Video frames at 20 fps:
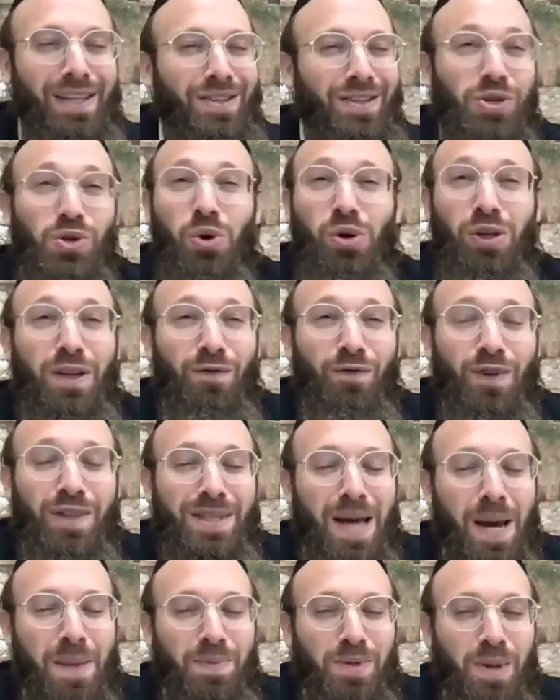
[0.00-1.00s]
There's all different
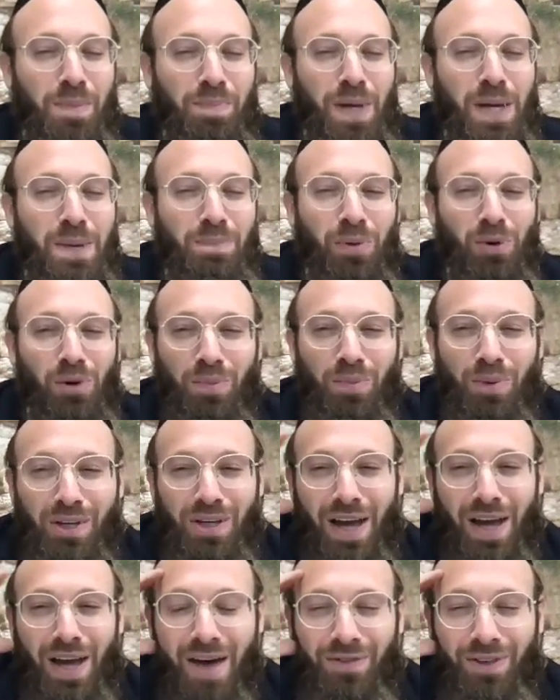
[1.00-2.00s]
types of people, but
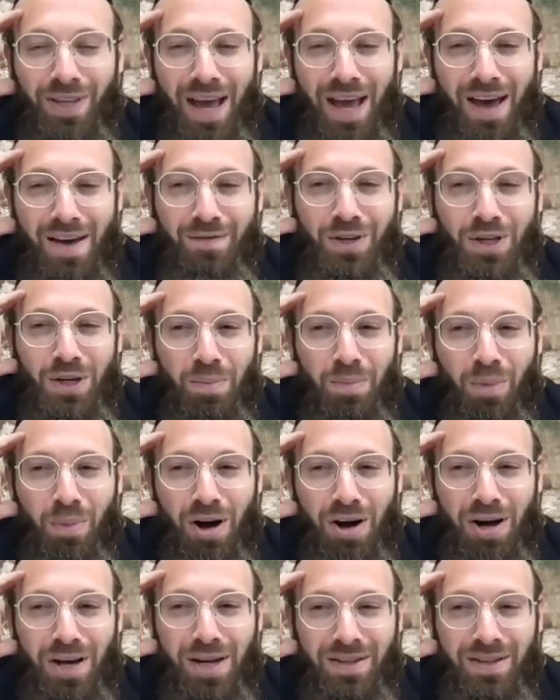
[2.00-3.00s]
you have to have in your
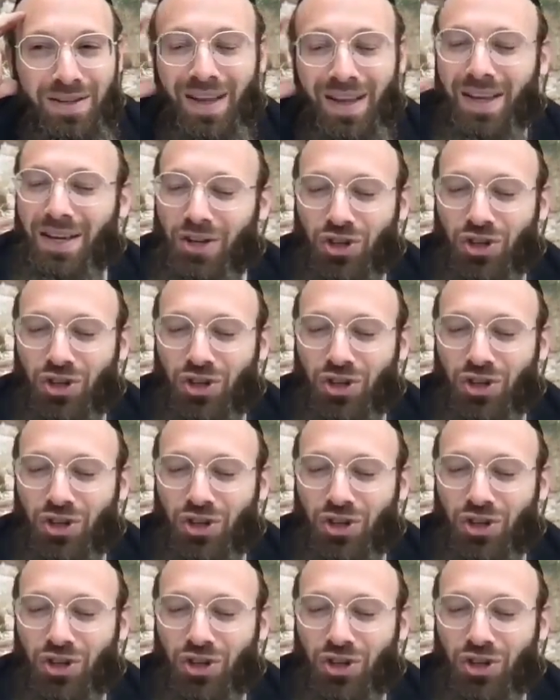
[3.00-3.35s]
mind,